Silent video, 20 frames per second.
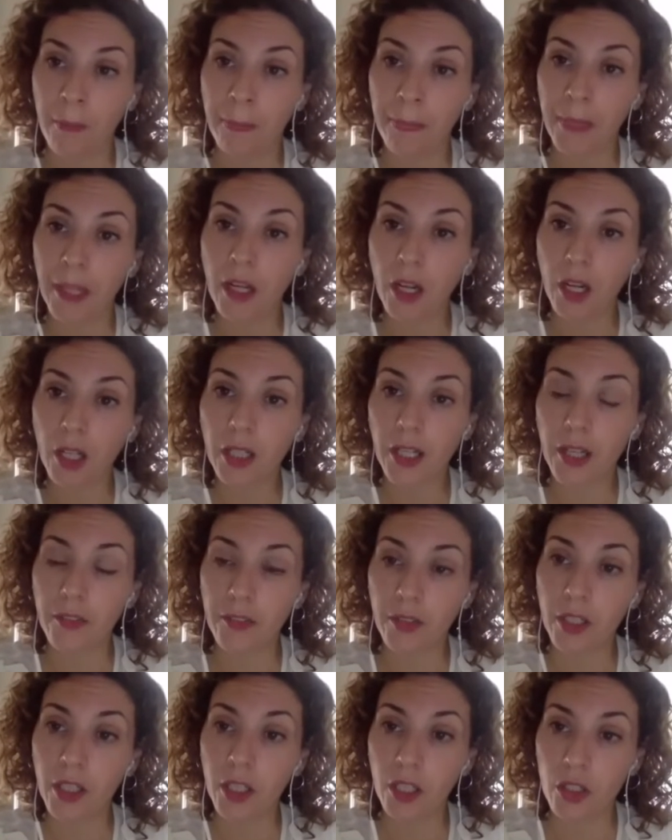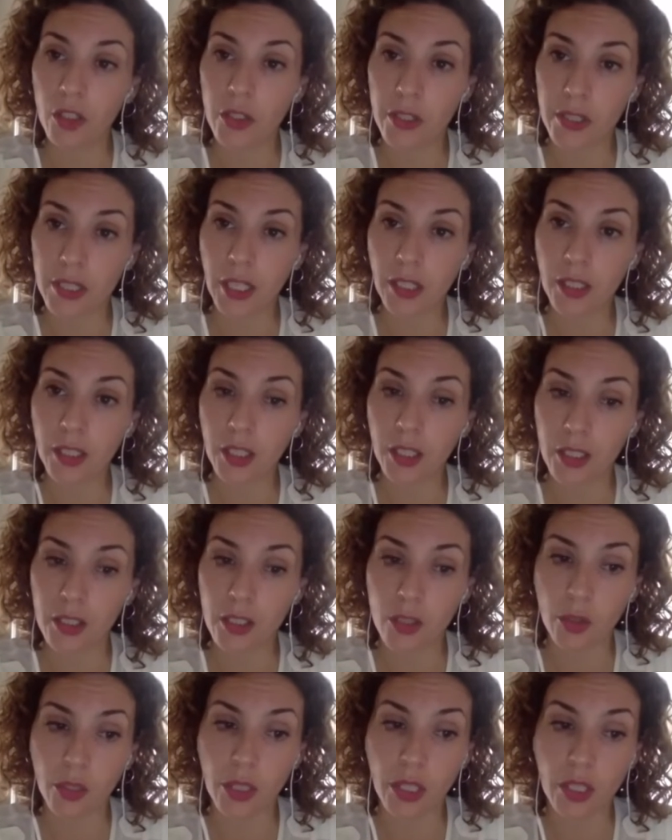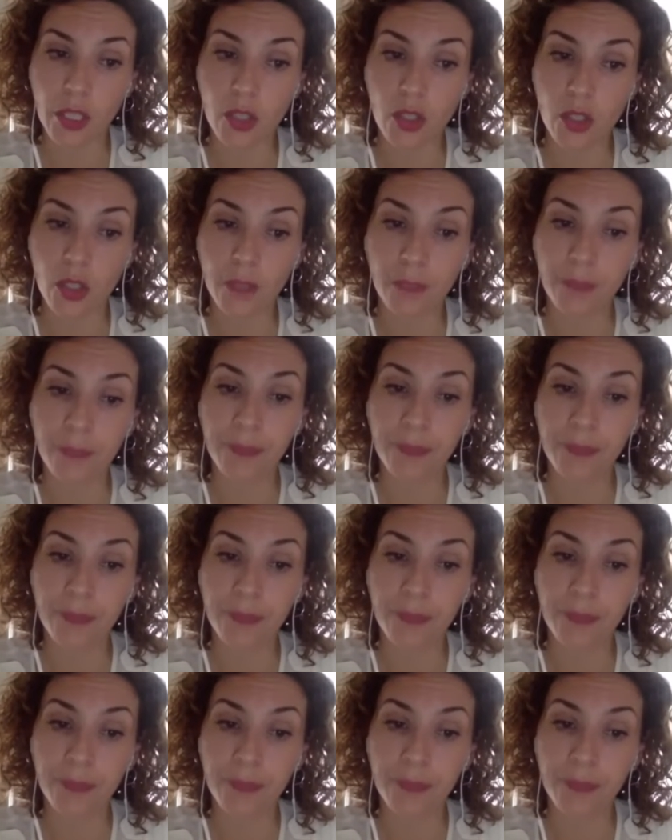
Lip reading: that archive and understanding its creation.